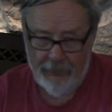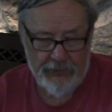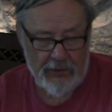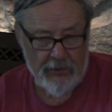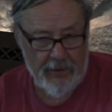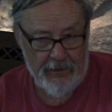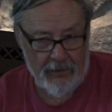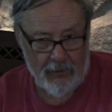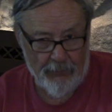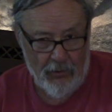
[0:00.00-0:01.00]
Deer
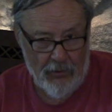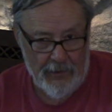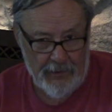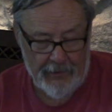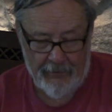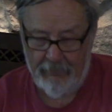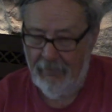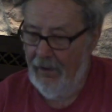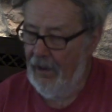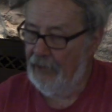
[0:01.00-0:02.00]
hunting or bull hunting,
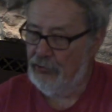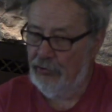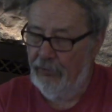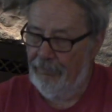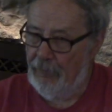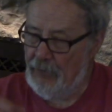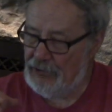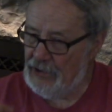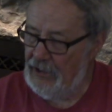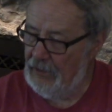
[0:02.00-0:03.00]
I shoot from a
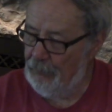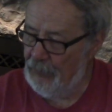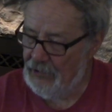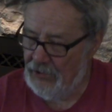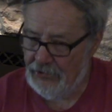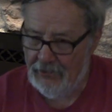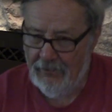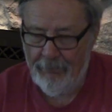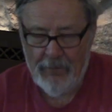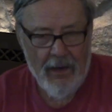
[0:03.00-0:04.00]
sitting
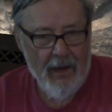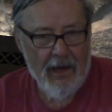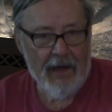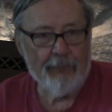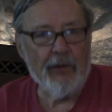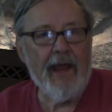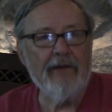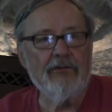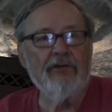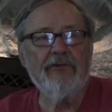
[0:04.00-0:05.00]
position. I
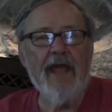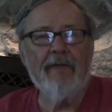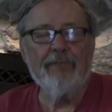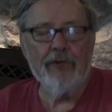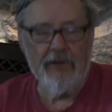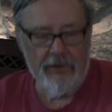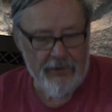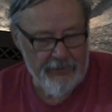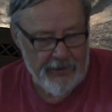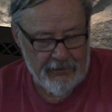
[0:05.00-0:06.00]
practiced that for
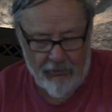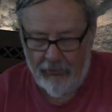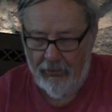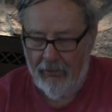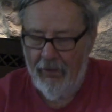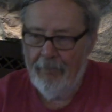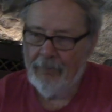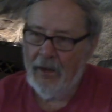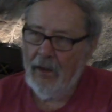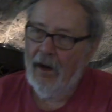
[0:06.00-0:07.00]
years. I'd go
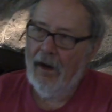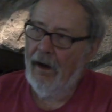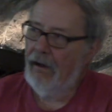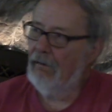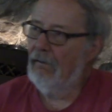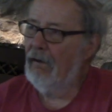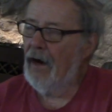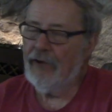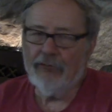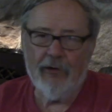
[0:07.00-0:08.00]
to an
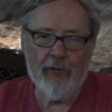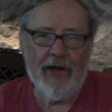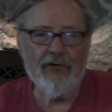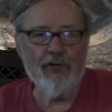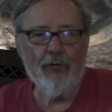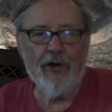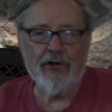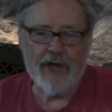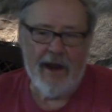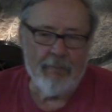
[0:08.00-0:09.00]
archery range in the
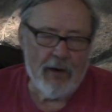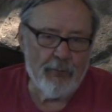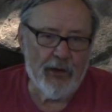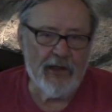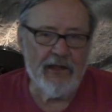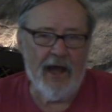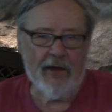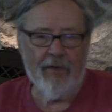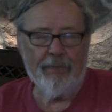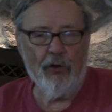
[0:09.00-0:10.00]
wintertime. I'd bring
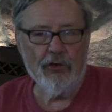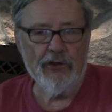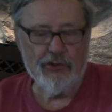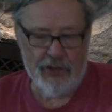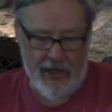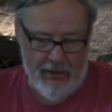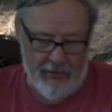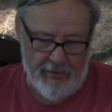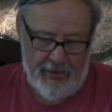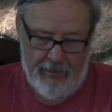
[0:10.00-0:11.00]
along a folding
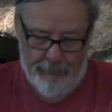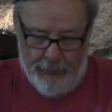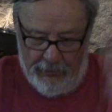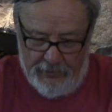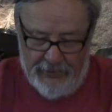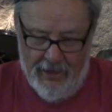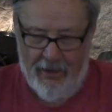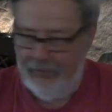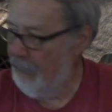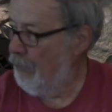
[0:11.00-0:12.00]
chair, and I'd put it
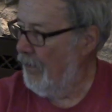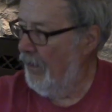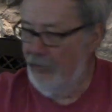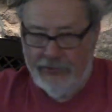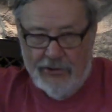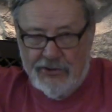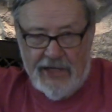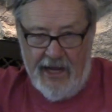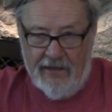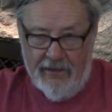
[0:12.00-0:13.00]
down. Everybody else is
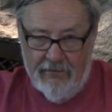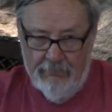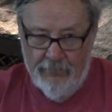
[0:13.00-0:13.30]
standing,